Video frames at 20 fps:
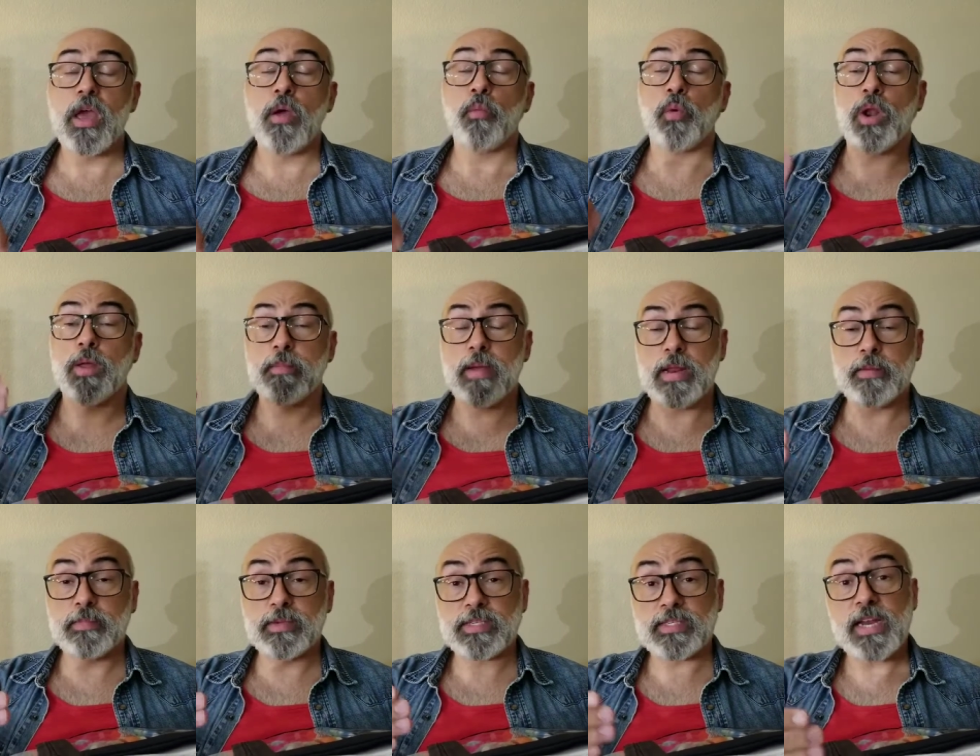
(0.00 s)
When I made
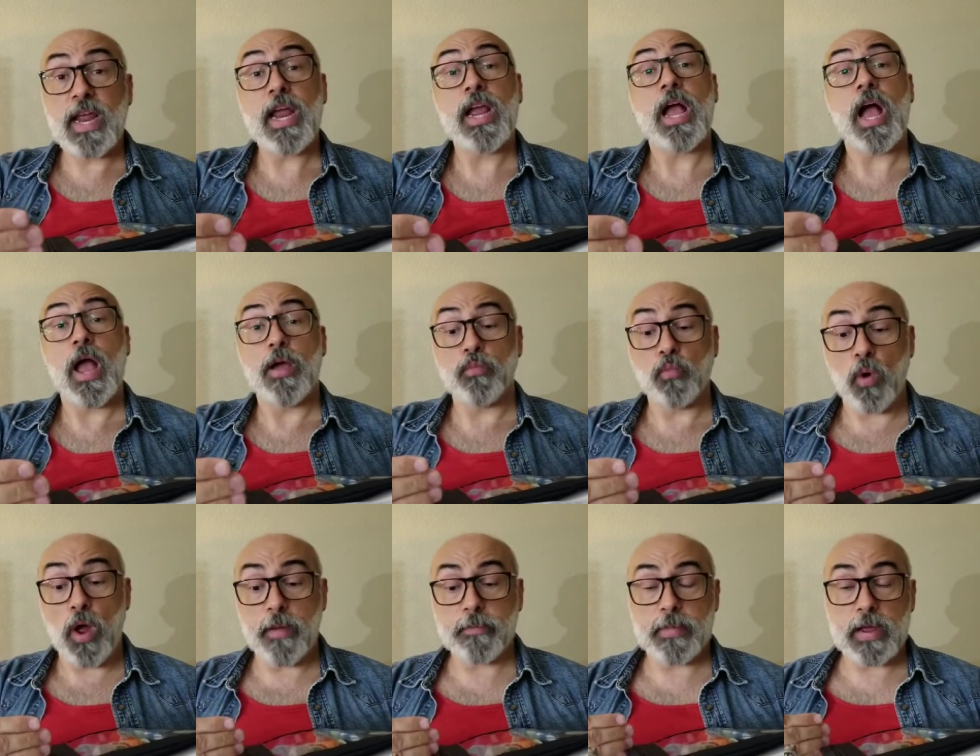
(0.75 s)
a mistake, I'd
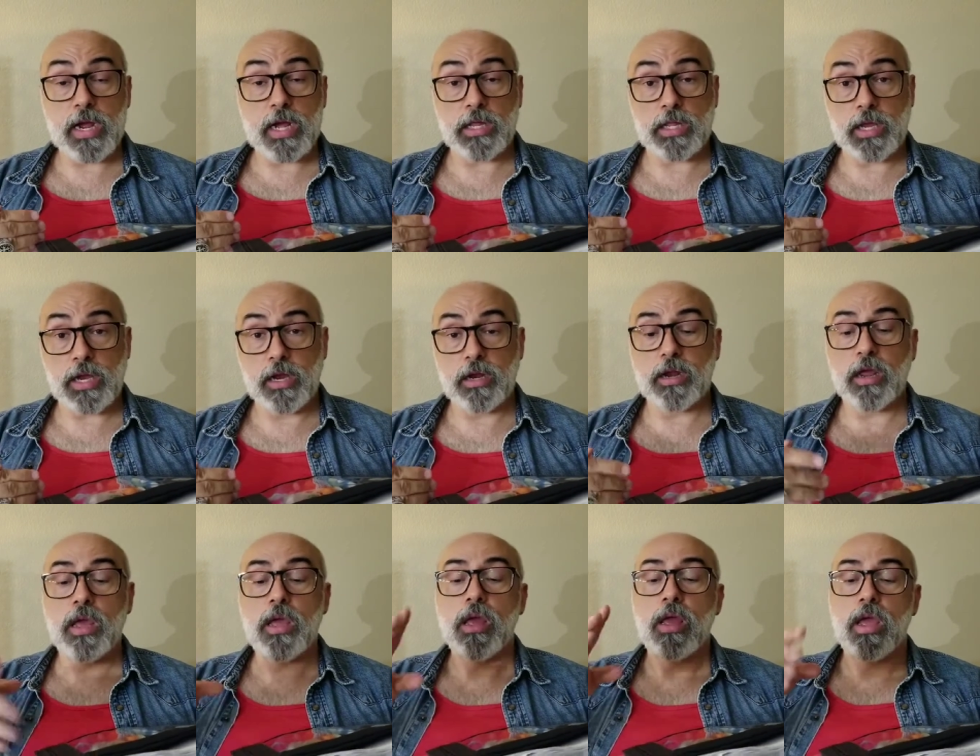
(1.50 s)
wipe it clean.